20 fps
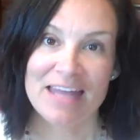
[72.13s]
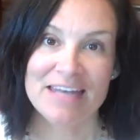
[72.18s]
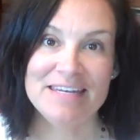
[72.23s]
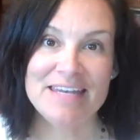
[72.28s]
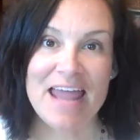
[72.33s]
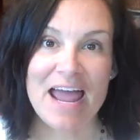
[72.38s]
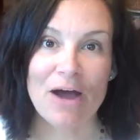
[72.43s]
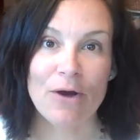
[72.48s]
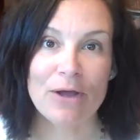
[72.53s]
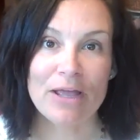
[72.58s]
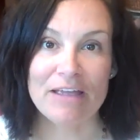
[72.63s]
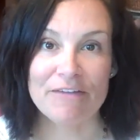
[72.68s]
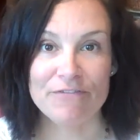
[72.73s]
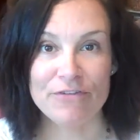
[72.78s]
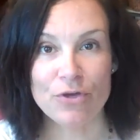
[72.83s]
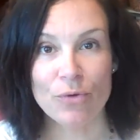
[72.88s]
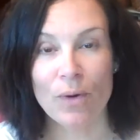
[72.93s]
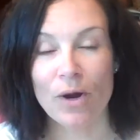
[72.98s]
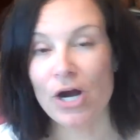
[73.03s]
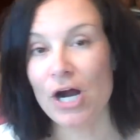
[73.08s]
Now, if
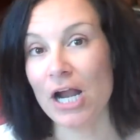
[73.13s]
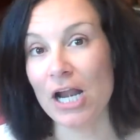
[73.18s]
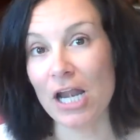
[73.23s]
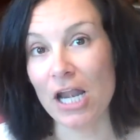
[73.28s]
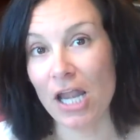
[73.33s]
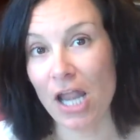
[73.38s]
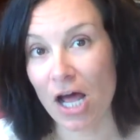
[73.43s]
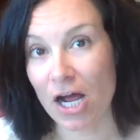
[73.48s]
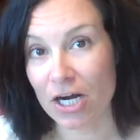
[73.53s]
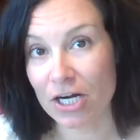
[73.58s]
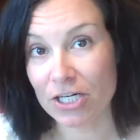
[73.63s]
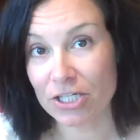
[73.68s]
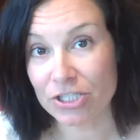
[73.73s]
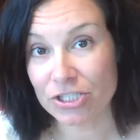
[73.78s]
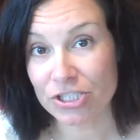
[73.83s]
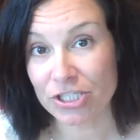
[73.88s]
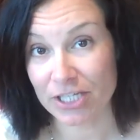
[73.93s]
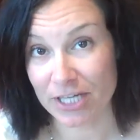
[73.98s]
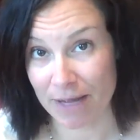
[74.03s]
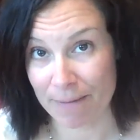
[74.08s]
you are a
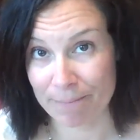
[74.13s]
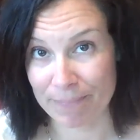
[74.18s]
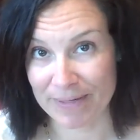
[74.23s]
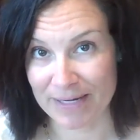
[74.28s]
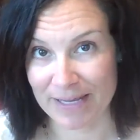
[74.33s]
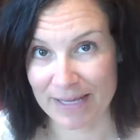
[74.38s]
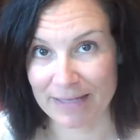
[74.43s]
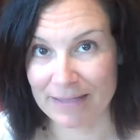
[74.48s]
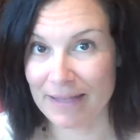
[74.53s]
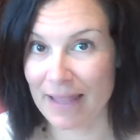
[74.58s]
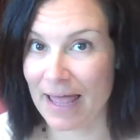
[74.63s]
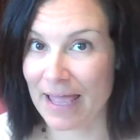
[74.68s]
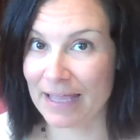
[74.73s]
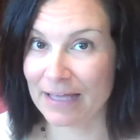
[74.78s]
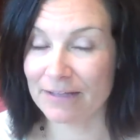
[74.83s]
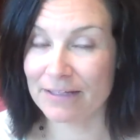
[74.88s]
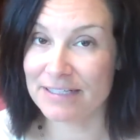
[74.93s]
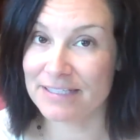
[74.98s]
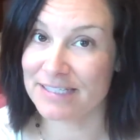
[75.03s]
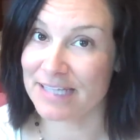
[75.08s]
large company
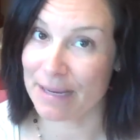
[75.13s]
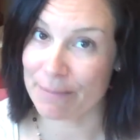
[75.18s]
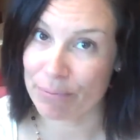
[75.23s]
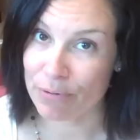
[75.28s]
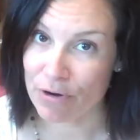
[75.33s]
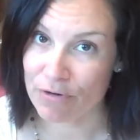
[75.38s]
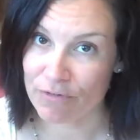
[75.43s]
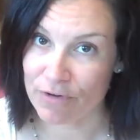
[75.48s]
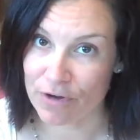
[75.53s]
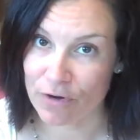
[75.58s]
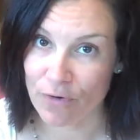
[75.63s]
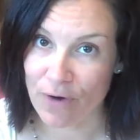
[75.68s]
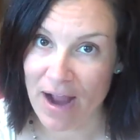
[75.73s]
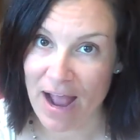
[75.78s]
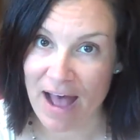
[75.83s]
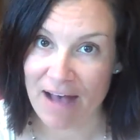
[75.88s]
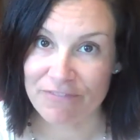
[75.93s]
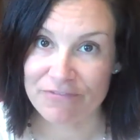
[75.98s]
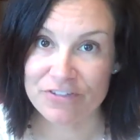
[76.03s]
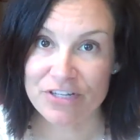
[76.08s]
like, let's say, Provo
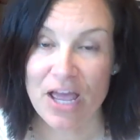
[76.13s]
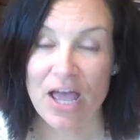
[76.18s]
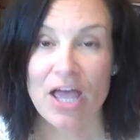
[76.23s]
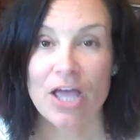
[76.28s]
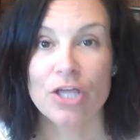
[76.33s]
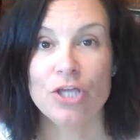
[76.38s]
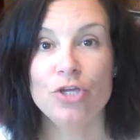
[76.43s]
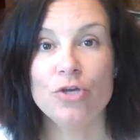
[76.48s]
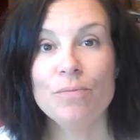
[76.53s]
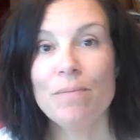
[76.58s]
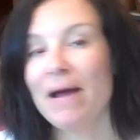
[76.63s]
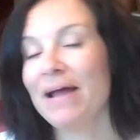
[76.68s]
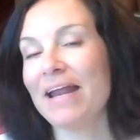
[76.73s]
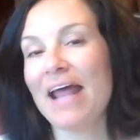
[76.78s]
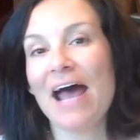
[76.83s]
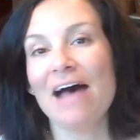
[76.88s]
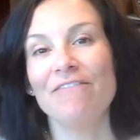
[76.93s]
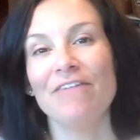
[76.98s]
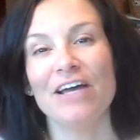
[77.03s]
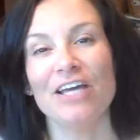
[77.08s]
Craft, you might
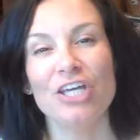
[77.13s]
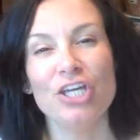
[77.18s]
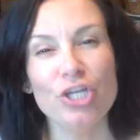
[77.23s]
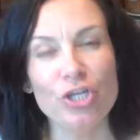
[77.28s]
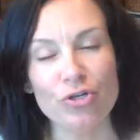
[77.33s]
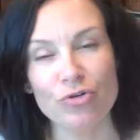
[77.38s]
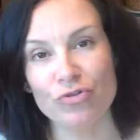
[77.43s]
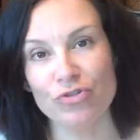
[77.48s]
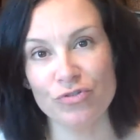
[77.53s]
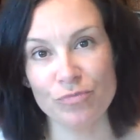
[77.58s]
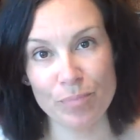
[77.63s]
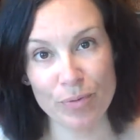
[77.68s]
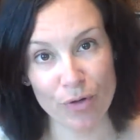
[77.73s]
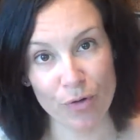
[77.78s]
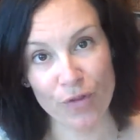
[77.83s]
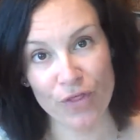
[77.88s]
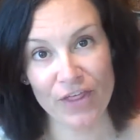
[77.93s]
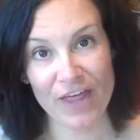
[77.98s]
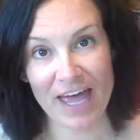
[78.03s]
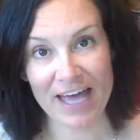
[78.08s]
have a huge
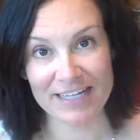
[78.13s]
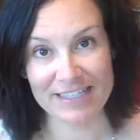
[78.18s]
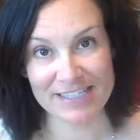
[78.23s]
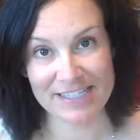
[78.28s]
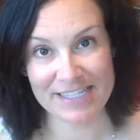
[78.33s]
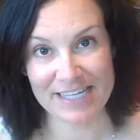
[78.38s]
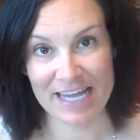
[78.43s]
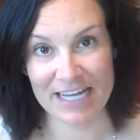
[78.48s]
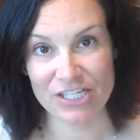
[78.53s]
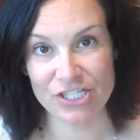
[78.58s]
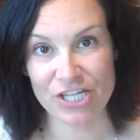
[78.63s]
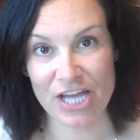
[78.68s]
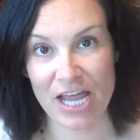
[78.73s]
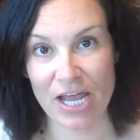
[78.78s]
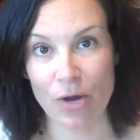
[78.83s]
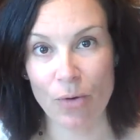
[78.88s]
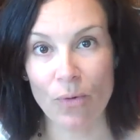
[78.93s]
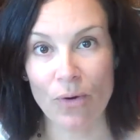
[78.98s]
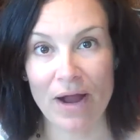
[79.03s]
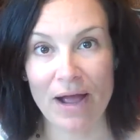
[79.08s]
booth at
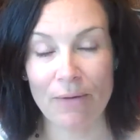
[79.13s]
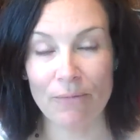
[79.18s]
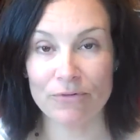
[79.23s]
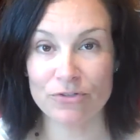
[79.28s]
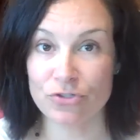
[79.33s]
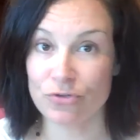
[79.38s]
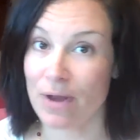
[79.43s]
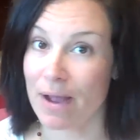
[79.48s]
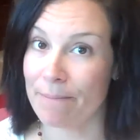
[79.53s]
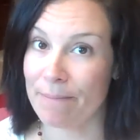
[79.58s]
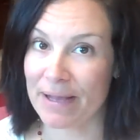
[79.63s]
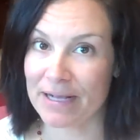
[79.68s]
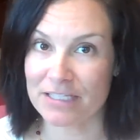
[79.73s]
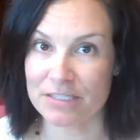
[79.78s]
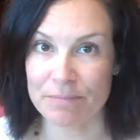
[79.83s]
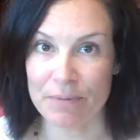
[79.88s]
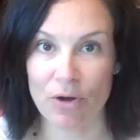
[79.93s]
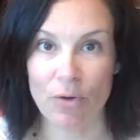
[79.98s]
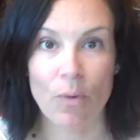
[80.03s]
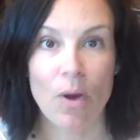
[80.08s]
CHA or at Scrap
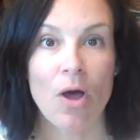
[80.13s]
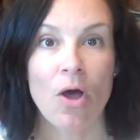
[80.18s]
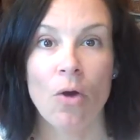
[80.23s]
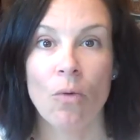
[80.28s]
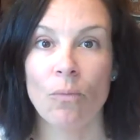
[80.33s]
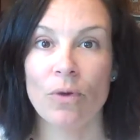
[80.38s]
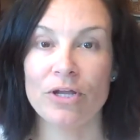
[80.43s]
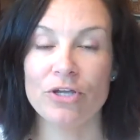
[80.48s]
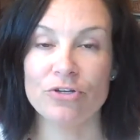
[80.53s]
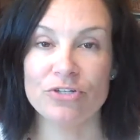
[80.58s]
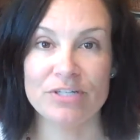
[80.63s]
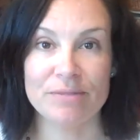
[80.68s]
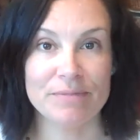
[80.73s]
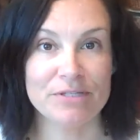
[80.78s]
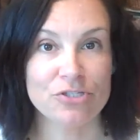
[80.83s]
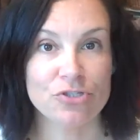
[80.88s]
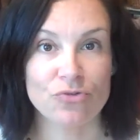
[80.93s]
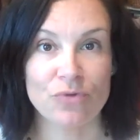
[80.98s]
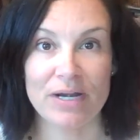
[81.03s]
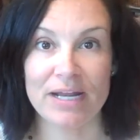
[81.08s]
Expo where you're
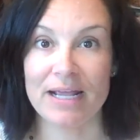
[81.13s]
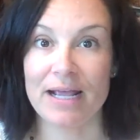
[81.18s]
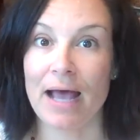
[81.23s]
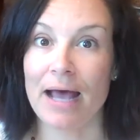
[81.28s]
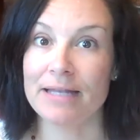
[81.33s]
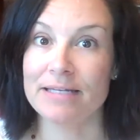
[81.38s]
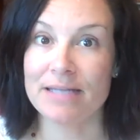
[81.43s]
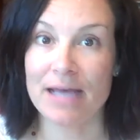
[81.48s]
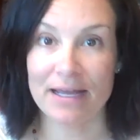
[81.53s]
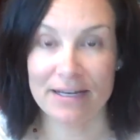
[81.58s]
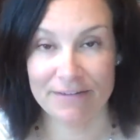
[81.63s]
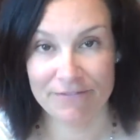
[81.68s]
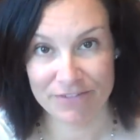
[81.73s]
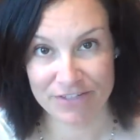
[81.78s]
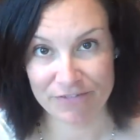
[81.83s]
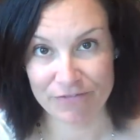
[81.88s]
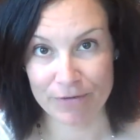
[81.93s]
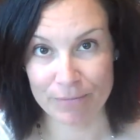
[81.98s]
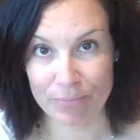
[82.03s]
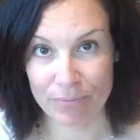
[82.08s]
demonstrating a ton of
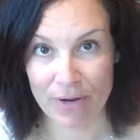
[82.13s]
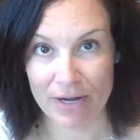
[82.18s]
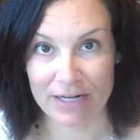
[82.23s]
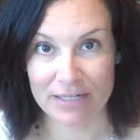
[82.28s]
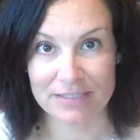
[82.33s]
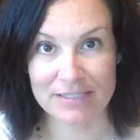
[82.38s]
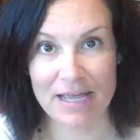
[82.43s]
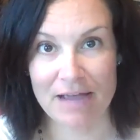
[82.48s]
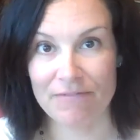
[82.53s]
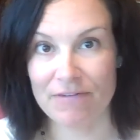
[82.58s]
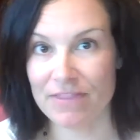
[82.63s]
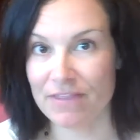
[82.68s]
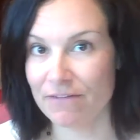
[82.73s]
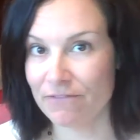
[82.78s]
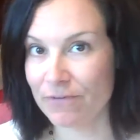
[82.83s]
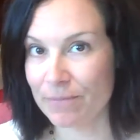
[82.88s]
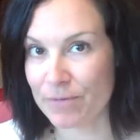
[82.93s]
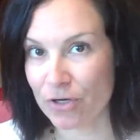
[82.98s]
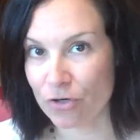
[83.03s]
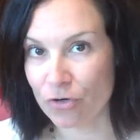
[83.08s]
different products, everything
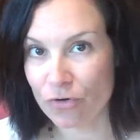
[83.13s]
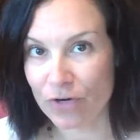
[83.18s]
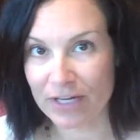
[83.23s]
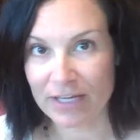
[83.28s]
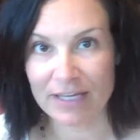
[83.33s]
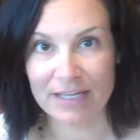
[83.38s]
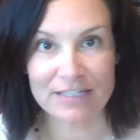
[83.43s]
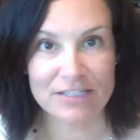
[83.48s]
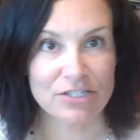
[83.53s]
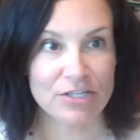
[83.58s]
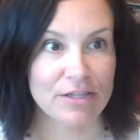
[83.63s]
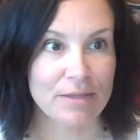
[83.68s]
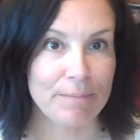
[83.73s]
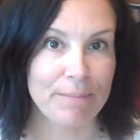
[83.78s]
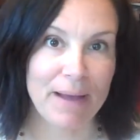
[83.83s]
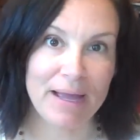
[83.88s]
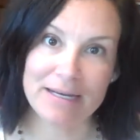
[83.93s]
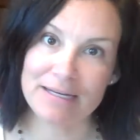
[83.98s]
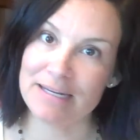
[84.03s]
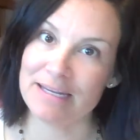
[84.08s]
from your Cricut to the
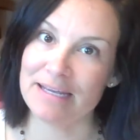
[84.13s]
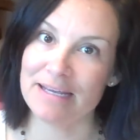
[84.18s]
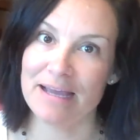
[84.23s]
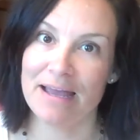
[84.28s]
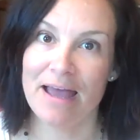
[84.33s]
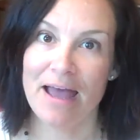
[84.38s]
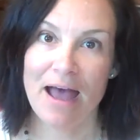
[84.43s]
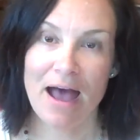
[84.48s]
binding,